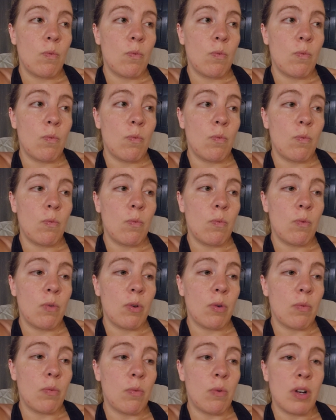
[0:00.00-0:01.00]

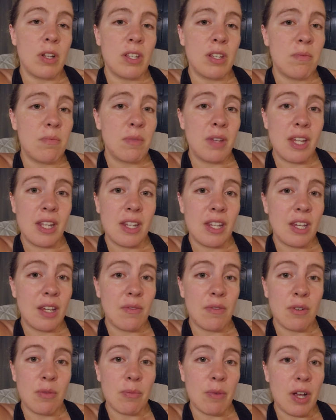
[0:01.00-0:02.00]
what does it mean to give
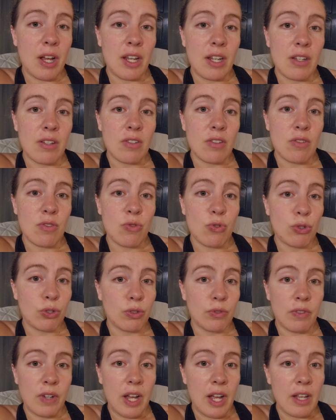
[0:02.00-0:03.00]
your mind
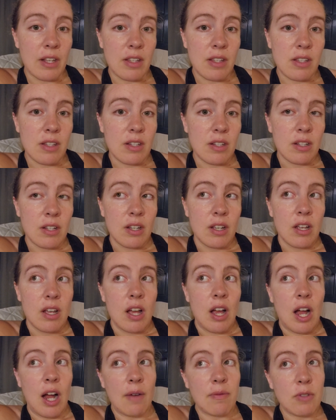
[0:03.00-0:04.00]
true rest?
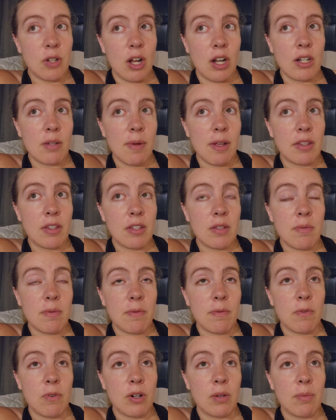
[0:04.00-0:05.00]
I've talked about this
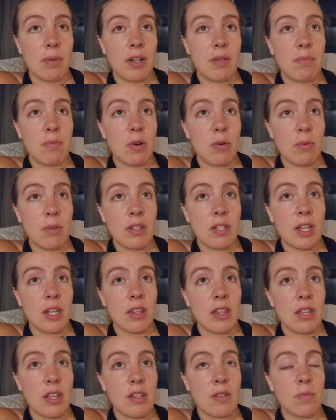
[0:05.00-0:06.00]
before, but in moments like
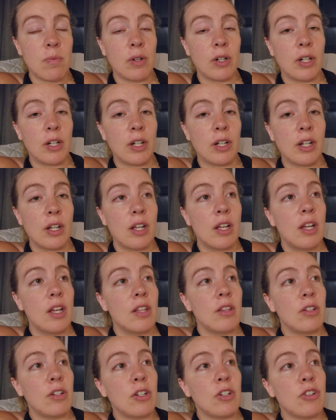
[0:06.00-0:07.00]
this where
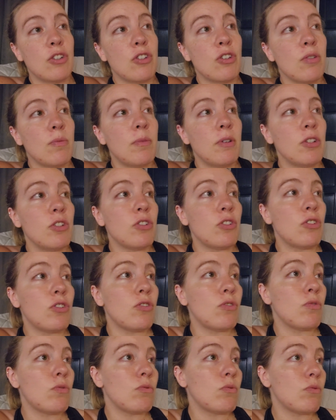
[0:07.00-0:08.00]
there is so
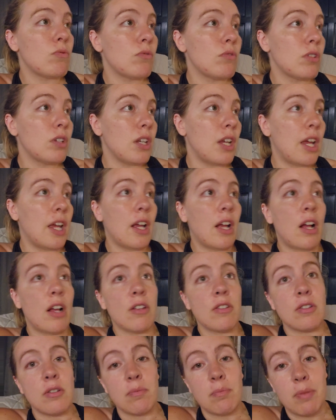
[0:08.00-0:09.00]
much
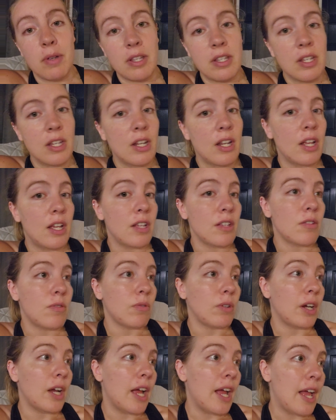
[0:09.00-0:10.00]
chaos or busyness
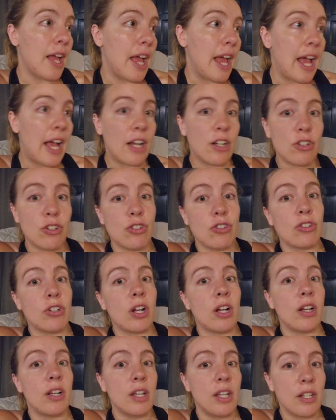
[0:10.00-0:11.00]
or
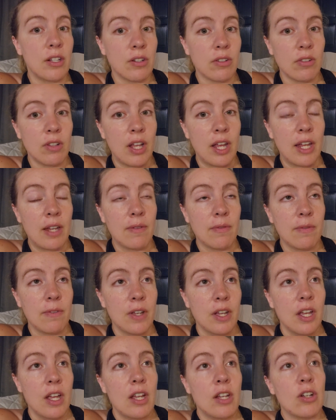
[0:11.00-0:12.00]
extra in your life
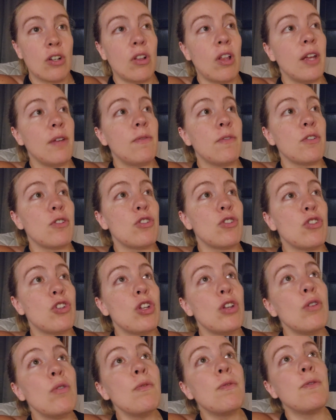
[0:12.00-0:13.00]
is
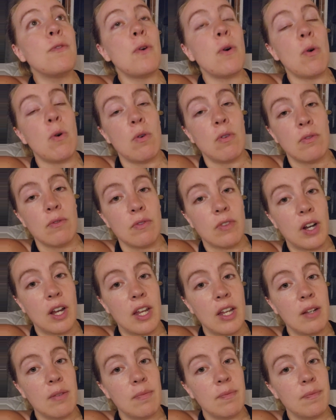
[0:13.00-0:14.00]
too full,
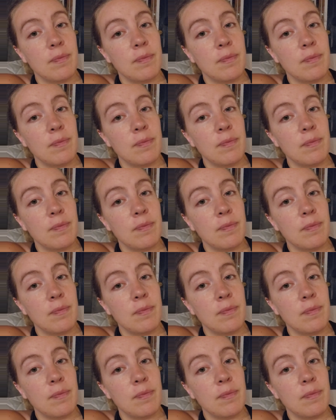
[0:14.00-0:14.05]
right?